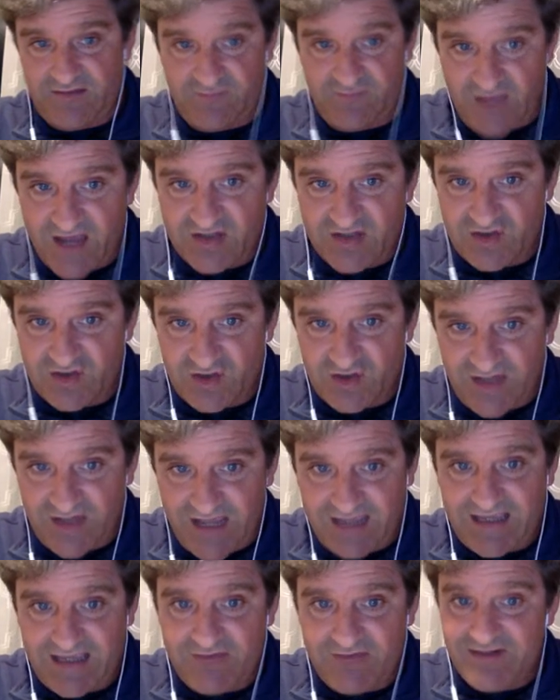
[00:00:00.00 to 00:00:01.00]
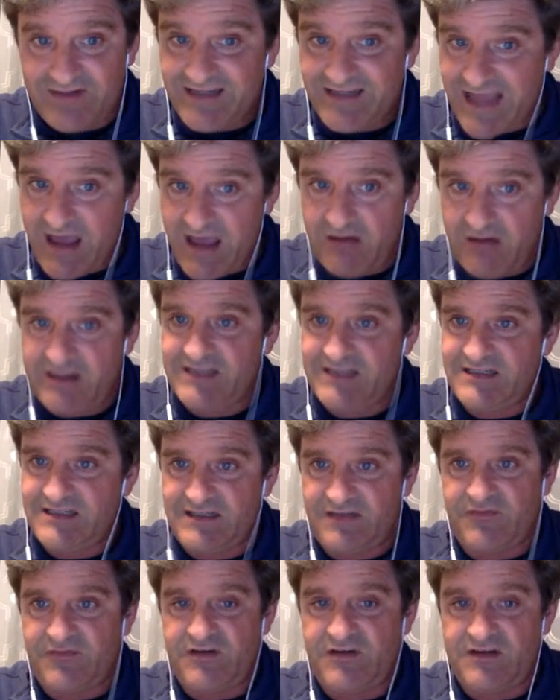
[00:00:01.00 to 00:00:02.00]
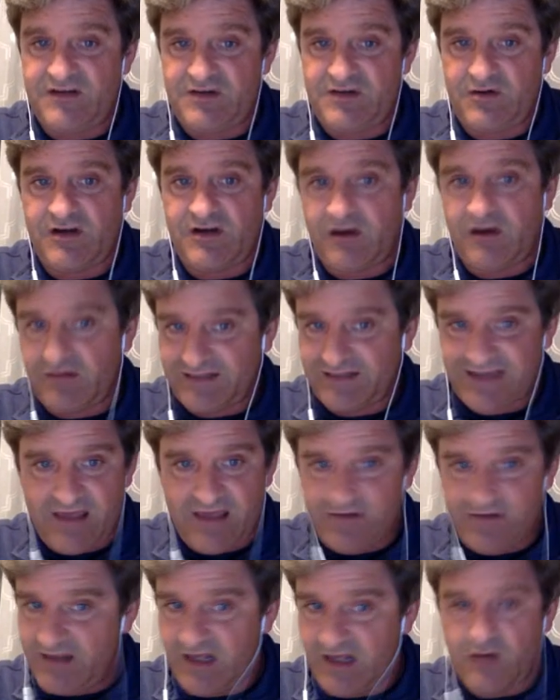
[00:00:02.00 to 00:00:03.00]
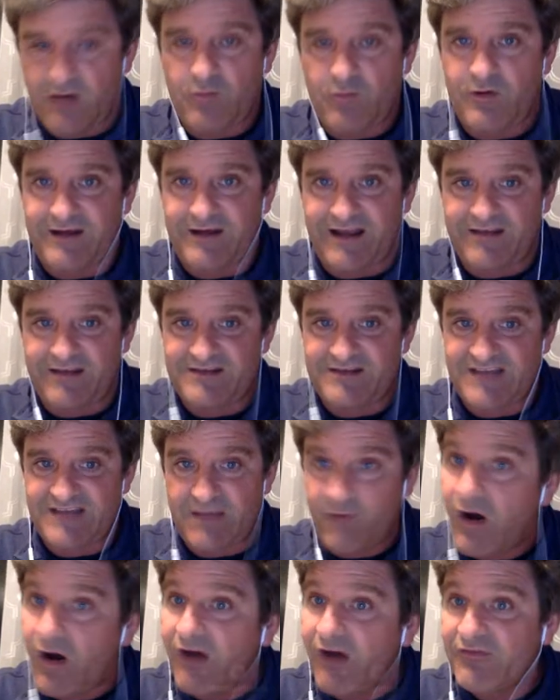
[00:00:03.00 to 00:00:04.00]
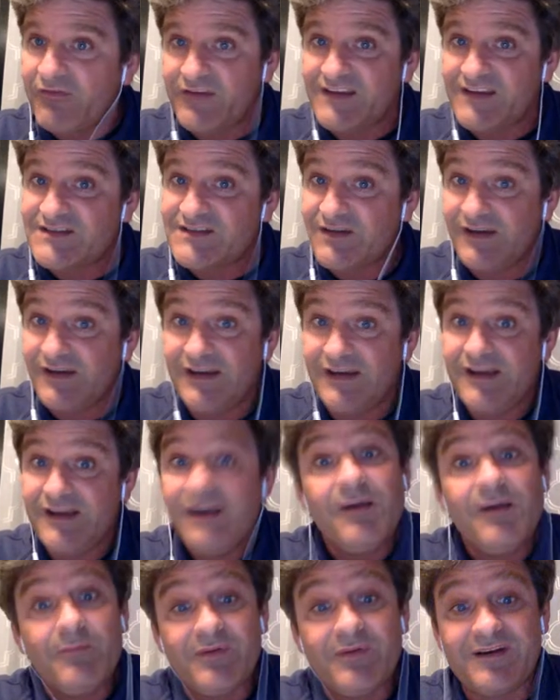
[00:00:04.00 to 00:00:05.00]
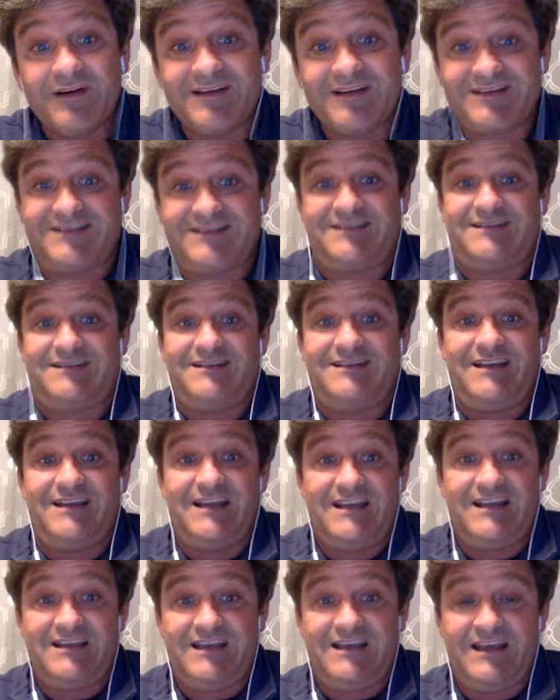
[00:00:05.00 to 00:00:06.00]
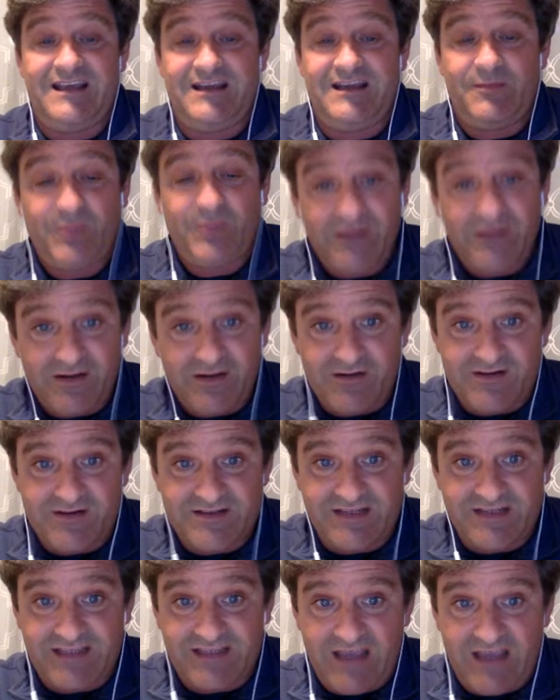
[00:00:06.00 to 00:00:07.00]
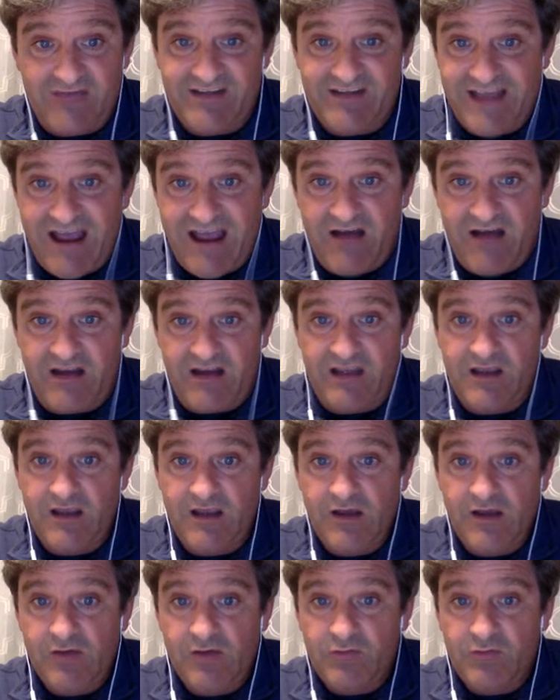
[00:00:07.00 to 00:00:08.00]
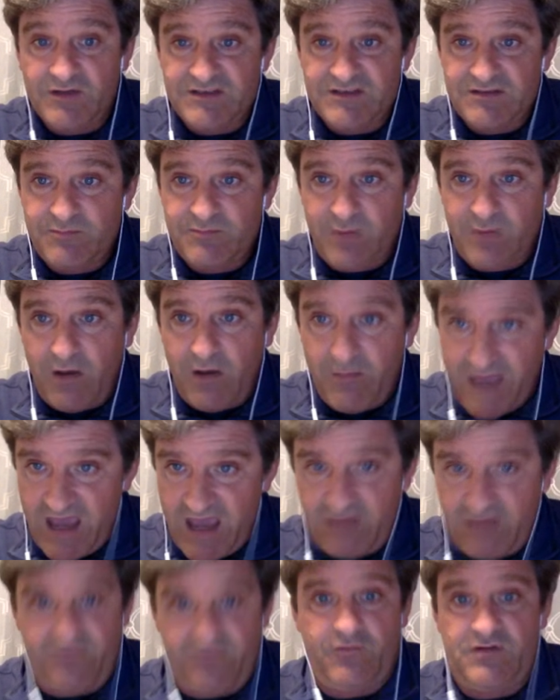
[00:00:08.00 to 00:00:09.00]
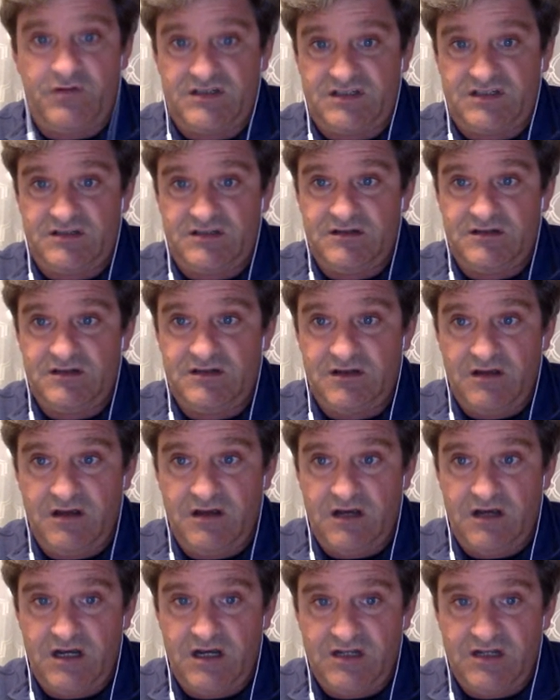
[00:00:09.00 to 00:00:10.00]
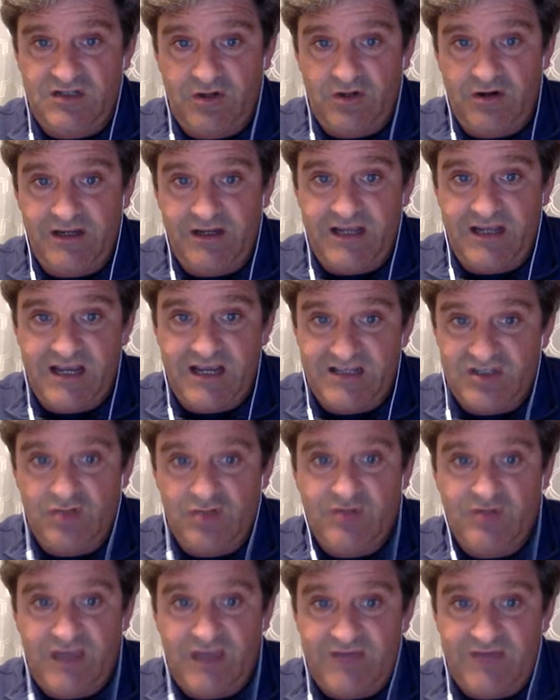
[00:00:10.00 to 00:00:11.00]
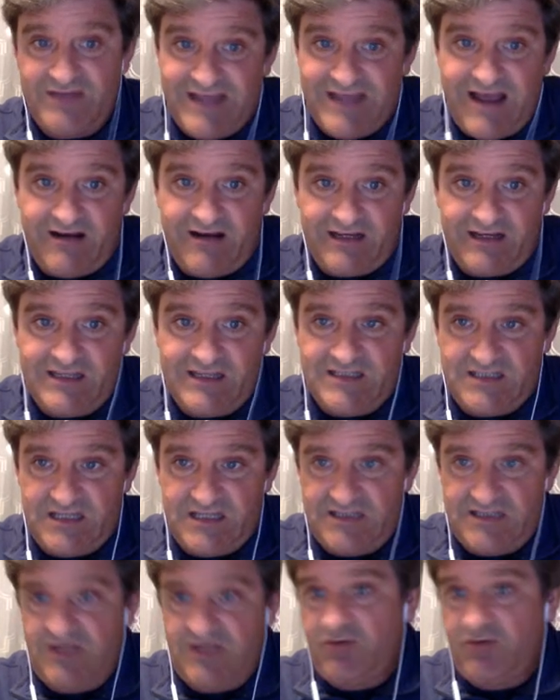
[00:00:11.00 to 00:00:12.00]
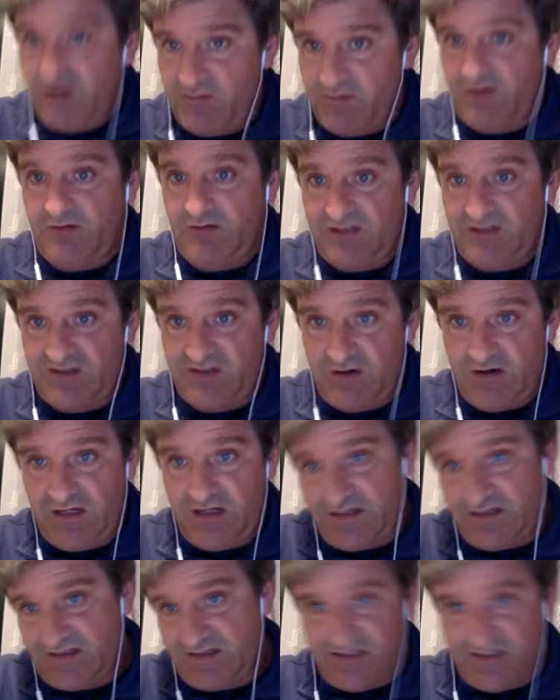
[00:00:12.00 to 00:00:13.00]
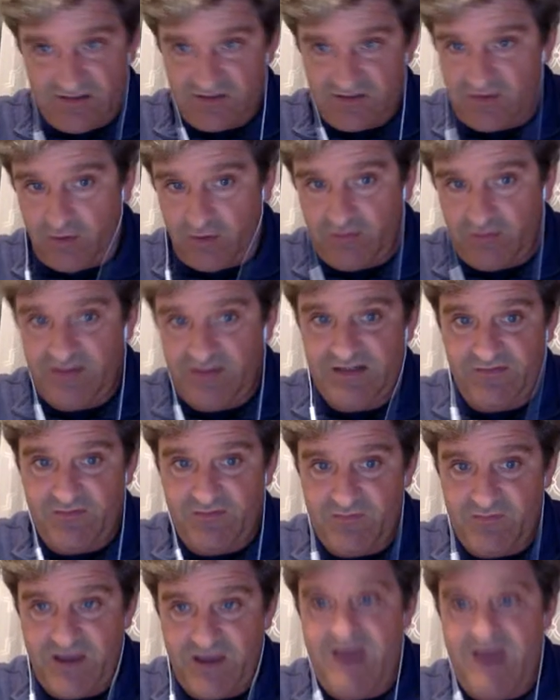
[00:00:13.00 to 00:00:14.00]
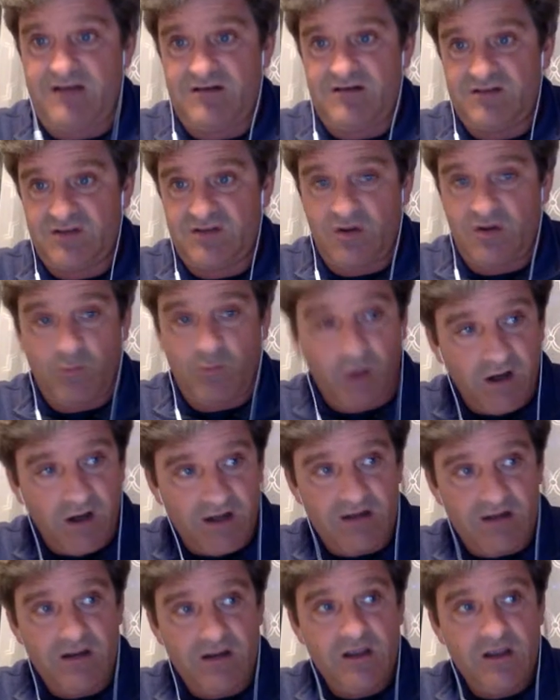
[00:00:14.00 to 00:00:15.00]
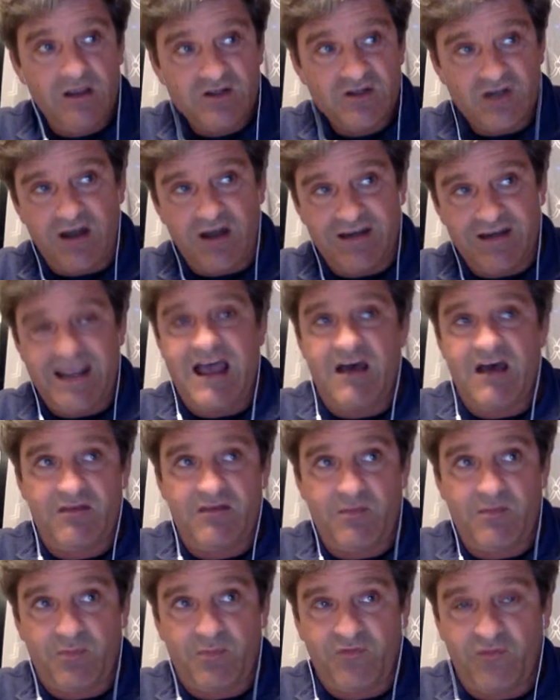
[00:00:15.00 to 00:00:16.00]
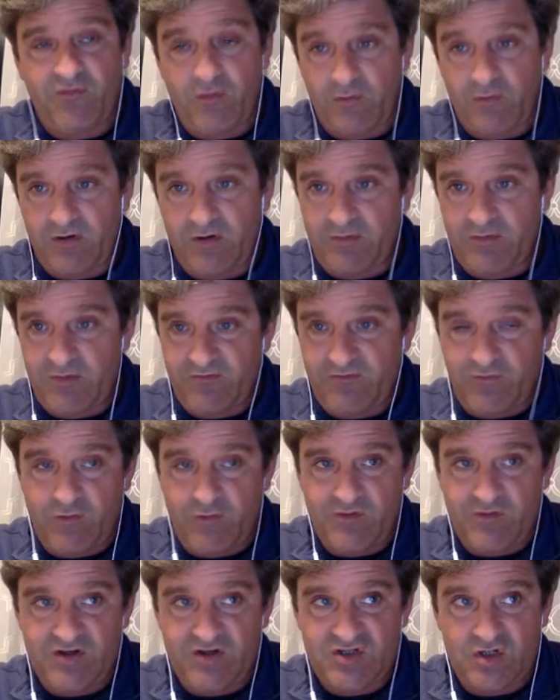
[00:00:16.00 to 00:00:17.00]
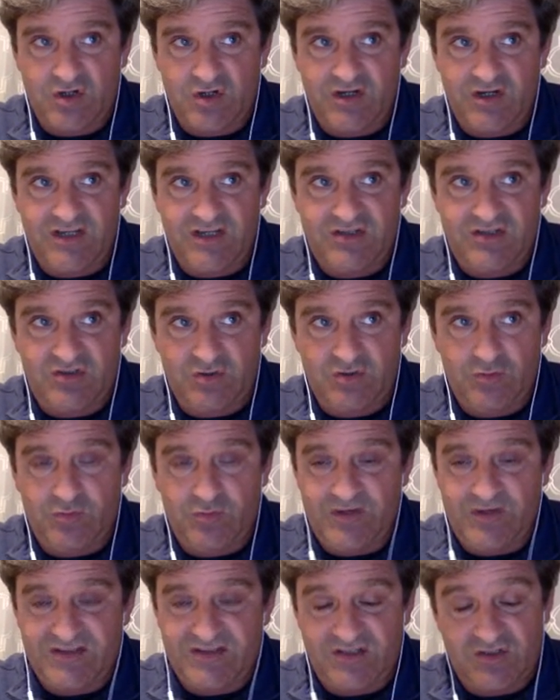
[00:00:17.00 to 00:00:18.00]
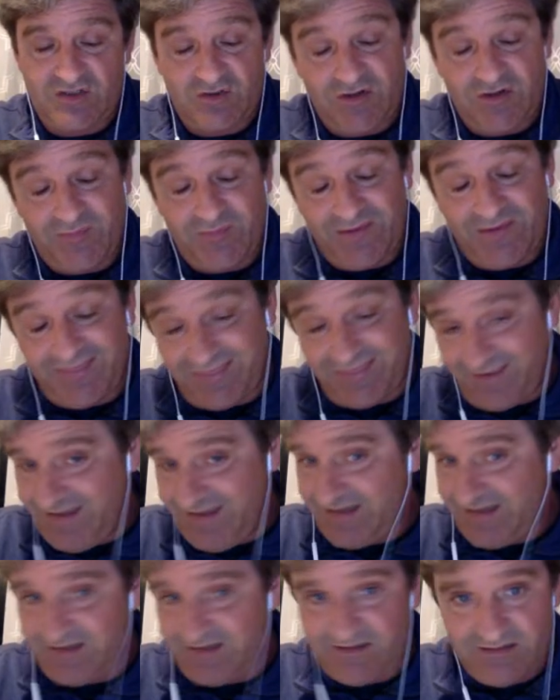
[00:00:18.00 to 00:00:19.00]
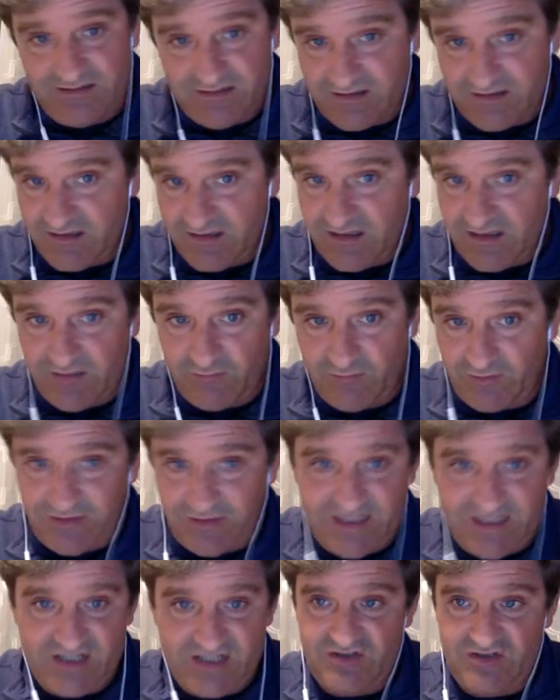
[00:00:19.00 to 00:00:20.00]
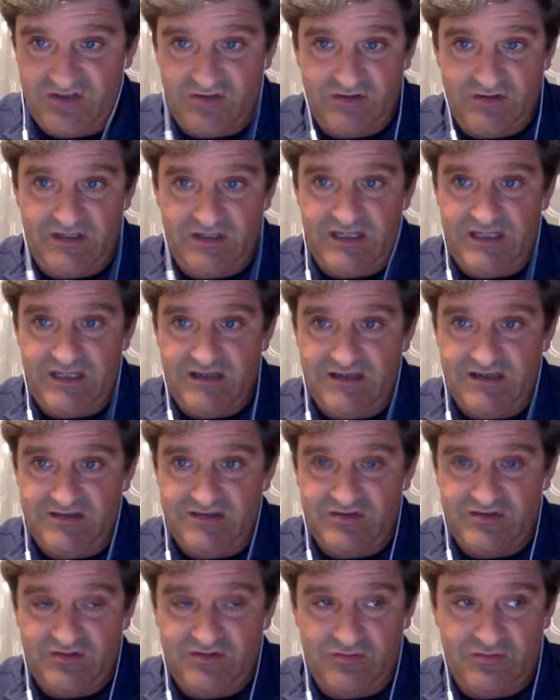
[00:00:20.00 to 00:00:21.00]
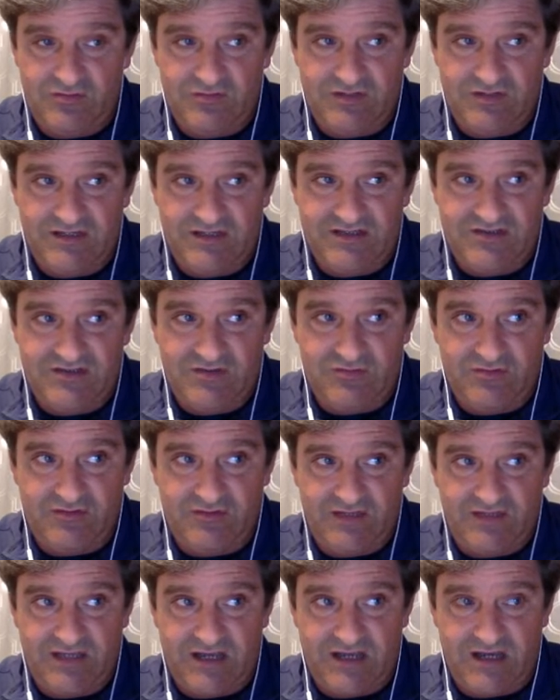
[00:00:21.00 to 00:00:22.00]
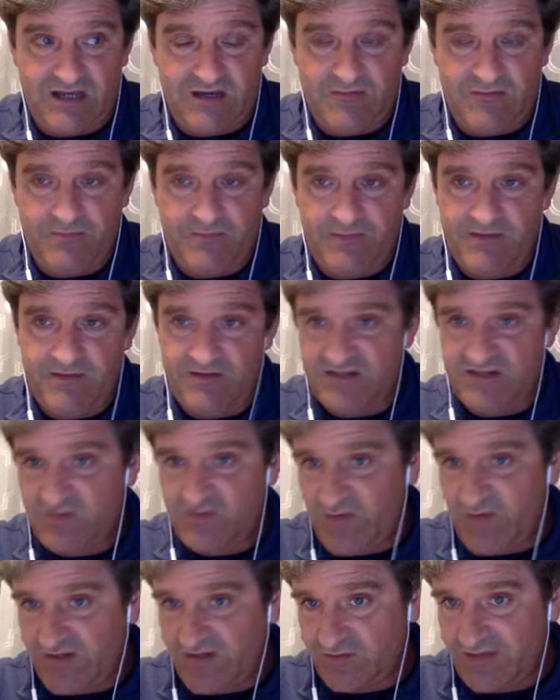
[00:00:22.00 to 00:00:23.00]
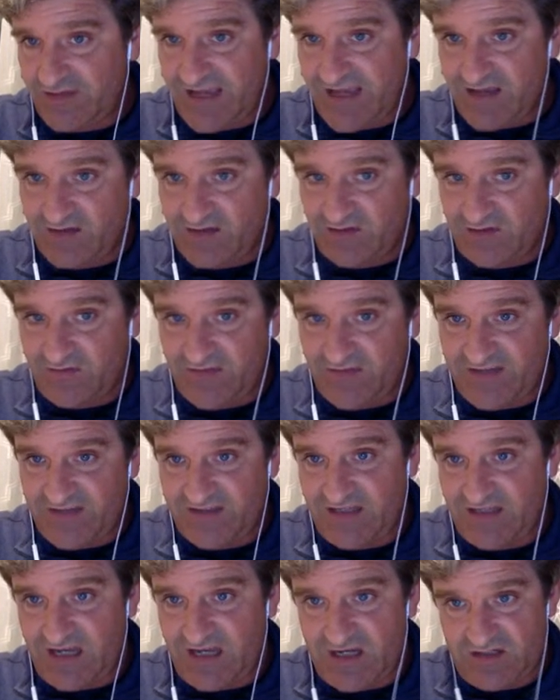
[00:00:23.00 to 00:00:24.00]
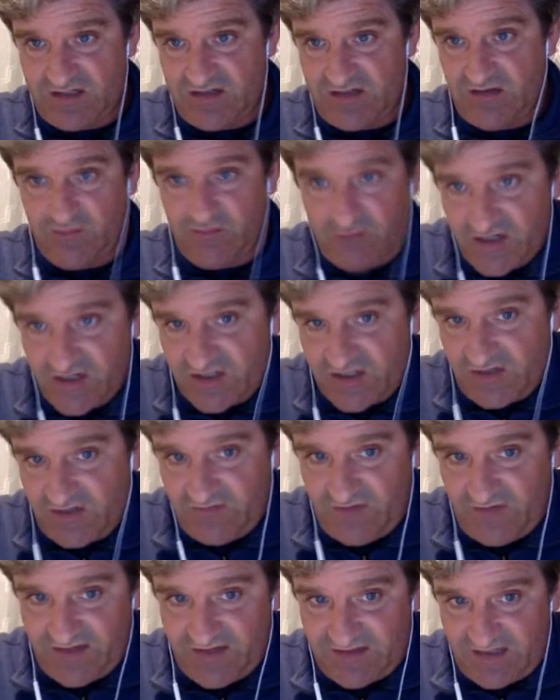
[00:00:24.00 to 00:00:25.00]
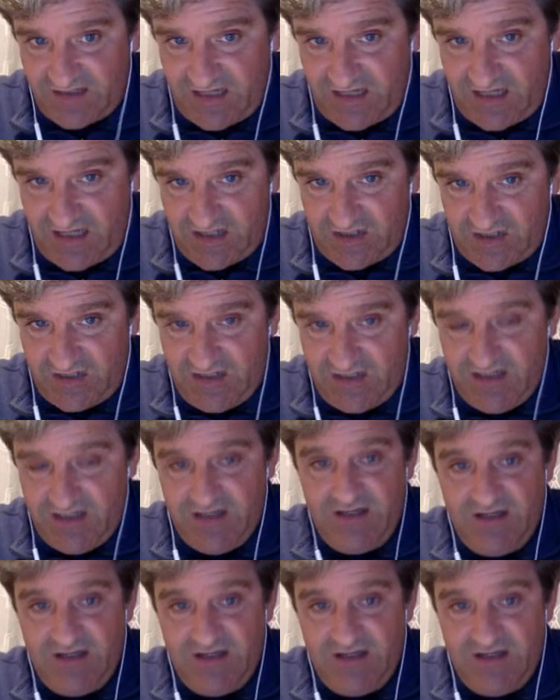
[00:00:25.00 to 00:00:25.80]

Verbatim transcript: yesterday. Kevin Downing is a different attorney altogether. They don't work out of the same office, but it's it, it appears that Kevin Downing was Paul Manafort's uh, attorney. I assume Kevin Downing is, is a criminal attorney because these are totally different matters. So one, John Dowd, the former former attorney to President Trump, I think, in relation to the into into the um, you know the special counsel investigation, the Russia investigation.